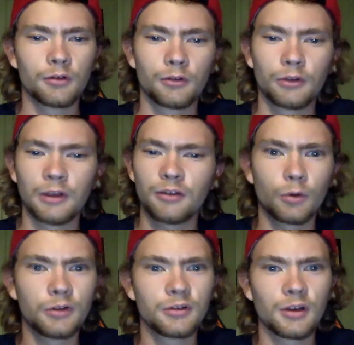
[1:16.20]
takes
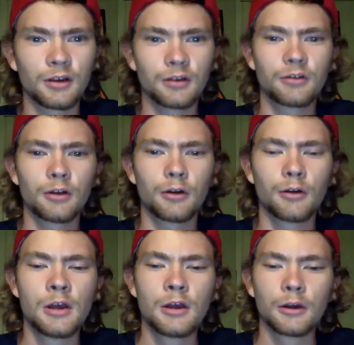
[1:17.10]
20 seconds. So
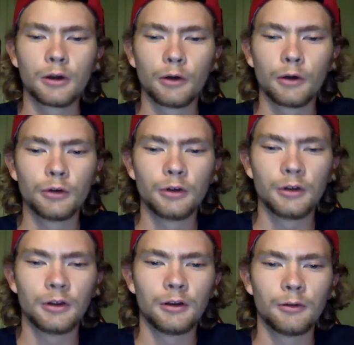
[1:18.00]
go do it,
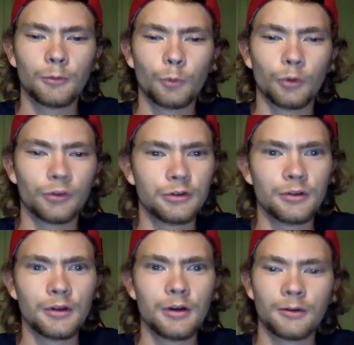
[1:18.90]
and we'll see you
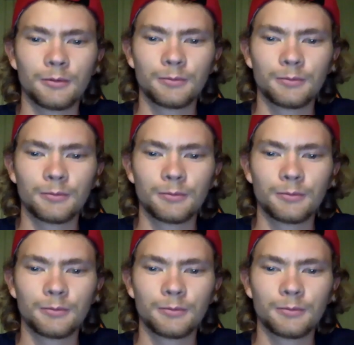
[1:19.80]
there.